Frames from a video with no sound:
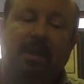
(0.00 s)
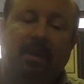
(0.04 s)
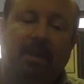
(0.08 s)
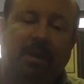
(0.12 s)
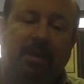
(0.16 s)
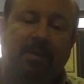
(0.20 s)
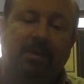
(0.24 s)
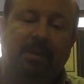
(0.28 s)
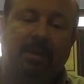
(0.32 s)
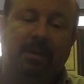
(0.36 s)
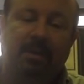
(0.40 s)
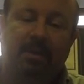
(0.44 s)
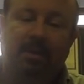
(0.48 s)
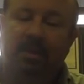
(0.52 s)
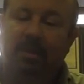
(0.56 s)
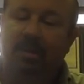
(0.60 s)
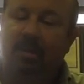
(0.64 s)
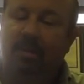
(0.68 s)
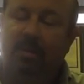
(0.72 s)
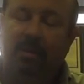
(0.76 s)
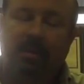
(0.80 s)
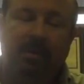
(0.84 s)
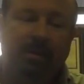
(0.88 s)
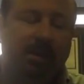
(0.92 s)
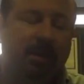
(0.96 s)
That's
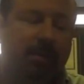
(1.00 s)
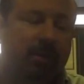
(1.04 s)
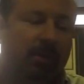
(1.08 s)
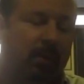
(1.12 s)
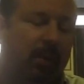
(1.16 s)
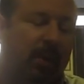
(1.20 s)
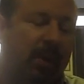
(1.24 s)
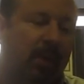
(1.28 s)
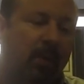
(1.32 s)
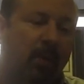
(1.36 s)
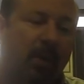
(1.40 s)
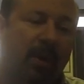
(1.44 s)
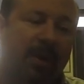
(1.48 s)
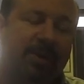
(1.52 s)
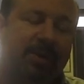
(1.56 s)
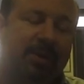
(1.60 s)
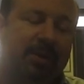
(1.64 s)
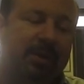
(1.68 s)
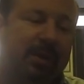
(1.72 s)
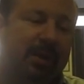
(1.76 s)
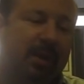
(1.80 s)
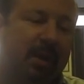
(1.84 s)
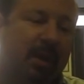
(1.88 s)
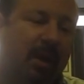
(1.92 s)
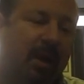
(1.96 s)
another great
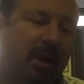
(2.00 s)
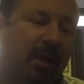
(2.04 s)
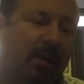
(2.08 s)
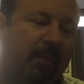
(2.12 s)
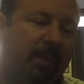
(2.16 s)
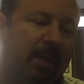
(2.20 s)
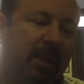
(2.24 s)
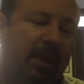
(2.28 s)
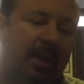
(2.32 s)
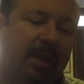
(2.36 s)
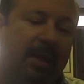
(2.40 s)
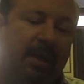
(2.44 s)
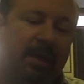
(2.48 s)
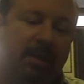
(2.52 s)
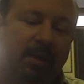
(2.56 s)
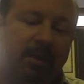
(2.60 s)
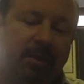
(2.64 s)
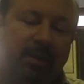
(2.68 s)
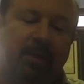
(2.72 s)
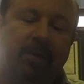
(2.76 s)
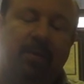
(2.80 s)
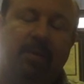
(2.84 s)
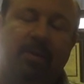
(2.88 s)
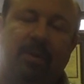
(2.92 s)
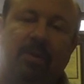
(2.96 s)
question.
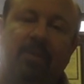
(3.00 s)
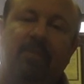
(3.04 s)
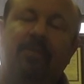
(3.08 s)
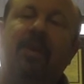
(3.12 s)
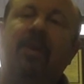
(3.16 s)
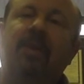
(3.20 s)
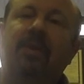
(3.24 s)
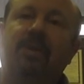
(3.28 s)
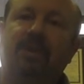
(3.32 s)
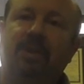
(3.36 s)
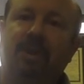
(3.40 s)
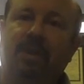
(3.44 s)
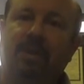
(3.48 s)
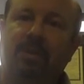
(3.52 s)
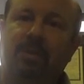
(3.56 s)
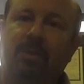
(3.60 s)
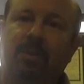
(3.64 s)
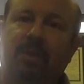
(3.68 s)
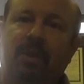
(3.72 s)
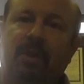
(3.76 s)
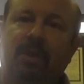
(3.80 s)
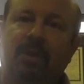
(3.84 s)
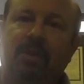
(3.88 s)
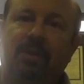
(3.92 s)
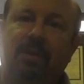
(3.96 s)
There are various things
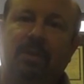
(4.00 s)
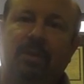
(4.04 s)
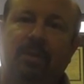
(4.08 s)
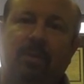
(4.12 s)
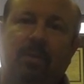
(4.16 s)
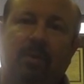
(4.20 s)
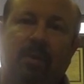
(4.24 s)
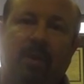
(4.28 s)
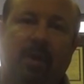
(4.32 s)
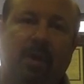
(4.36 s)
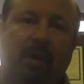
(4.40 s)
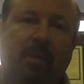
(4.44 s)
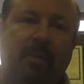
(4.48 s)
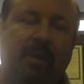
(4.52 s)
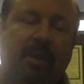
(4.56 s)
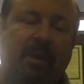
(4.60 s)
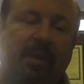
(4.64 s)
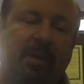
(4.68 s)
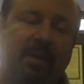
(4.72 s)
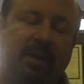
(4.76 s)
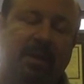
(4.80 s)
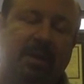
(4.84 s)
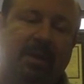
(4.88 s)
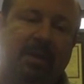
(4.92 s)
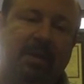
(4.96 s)
we can do,
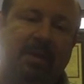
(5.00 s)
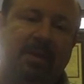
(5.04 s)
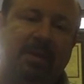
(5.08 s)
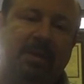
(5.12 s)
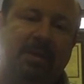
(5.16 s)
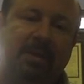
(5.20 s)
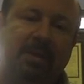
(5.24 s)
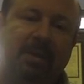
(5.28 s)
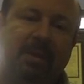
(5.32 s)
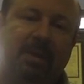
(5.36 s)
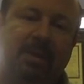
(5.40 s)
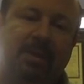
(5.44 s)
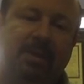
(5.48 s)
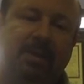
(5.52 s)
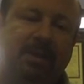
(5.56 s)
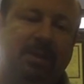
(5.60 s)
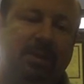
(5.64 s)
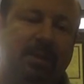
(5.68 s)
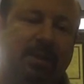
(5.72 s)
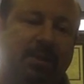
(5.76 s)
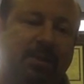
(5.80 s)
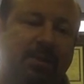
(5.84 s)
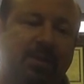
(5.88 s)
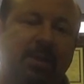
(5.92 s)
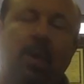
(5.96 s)
and
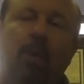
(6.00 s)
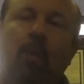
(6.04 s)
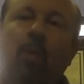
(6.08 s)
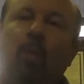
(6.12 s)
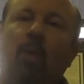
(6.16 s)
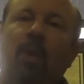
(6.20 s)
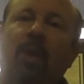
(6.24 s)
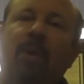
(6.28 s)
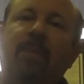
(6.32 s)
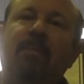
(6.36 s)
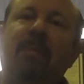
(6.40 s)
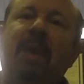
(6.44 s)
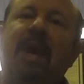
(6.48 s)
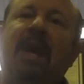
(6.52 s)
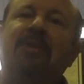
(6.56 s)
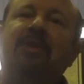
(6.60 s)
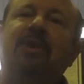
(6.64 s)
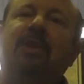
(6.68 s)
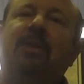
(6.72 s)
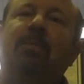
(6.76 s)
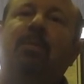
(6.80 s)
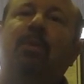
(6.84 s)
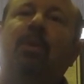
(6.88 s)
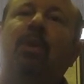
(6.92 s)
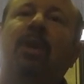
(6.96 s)
there's no one
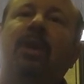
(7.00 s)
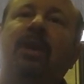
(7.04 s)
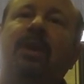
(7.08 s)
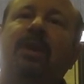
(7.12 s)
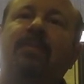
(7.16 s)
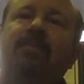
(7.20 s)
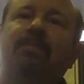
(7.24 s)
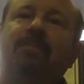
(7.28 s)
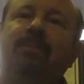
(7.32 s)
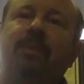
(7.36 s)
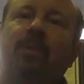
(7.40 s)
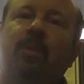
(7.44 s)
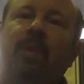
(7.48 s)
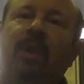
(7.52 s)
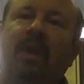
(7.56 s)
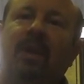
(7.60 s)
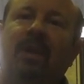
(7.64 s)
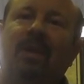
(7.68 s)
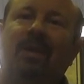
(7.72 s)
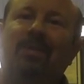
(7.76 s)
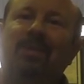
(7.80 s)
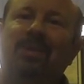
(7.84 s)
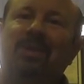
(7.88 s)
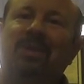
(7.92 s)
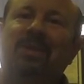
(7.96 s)
magic bullet when
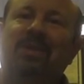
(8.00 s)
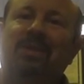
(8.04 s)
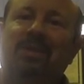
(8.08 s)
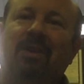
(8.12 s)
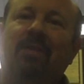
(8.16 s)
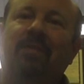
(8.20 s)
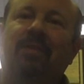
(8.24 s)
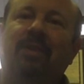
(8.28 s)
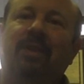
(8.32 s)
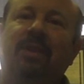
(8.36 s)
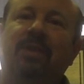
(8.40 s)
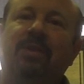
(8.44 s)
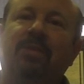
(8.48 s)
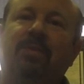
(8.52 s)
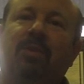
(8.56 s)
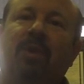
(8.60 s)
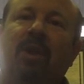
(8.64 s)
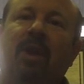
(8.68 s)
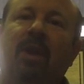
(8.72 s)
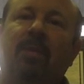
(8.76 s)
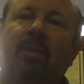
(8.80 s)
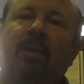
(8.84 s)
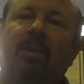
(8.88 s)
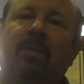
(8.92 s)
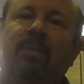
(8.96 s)
it comes to solving this
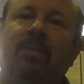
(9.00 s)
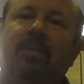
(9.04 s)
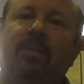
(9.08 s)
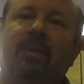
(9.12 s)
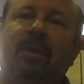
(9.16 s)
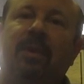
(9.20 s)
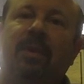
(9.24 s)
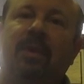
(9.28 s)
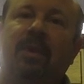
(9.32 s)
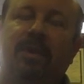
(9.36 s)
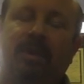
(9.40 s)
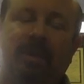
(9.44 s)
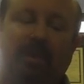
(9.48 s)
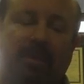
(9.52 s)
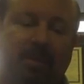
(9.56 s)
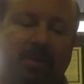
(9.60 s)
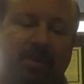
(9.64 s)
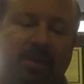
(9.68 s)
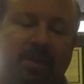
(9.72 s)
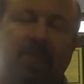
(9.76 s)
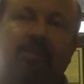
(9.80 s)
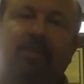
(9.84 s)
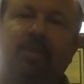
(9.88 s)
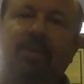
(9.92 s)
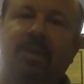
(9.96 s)
problem. There are
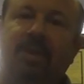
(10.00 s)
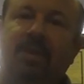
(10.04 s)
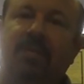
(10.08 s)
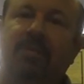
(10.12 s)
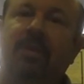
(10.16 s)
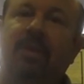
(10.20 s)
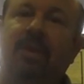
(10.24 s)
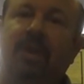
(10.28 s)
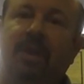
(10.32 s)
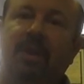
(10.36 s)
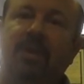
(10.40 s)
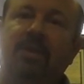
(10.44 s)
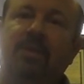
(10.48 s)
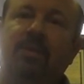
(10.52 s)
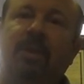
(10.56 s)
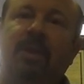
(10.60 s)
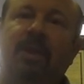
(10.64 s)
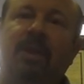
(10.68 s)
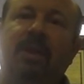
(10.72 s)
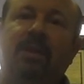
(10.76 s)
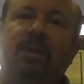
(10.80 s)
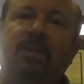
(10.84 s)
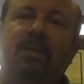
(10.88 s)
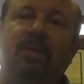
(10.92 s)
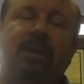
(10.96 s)
several different things we
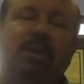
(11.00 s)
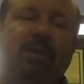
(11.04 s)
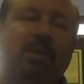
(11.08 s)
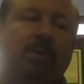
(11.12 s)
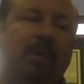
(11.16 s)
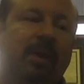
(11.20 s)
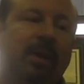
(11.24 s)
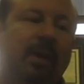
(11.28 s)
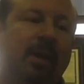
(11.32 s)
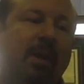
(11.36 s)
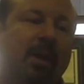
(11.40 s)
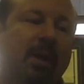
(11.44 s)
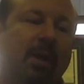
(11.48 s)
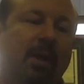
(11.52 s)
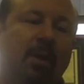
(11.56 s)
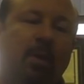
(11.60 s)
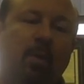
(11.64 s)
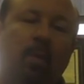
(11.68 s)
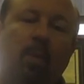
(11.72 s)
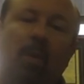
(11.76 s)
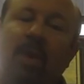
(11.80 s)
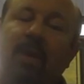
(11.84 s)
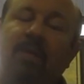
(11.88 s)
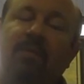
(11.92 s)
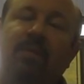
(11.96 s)
need to be doing.
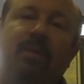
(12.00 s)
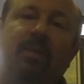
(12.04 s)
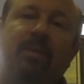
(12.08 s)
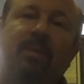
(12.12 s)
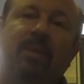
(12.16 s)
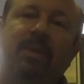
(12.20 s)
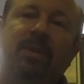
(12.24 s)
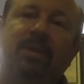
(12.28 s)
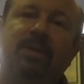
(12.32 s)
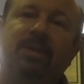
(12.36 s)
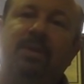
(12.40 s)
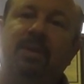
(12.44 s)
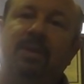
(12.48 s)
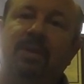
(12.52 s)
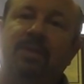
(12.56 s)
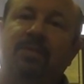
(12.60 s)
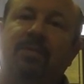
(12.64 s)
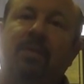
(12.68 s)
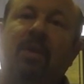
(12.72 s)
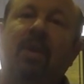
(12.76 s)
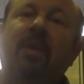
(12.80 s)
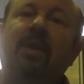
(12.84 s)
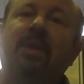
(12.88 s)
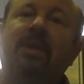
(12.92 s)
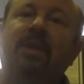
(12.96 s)
One of them is
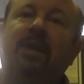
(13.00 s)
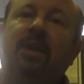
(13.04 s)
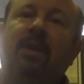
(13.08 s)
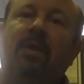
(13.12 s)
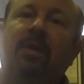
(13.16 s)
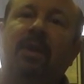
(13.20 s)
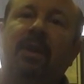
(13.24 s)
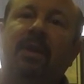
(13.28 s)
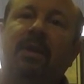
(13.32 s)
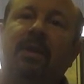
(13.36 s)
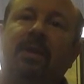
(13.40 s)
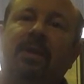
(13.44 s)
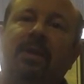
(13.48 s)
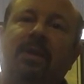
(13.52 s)
voluntary.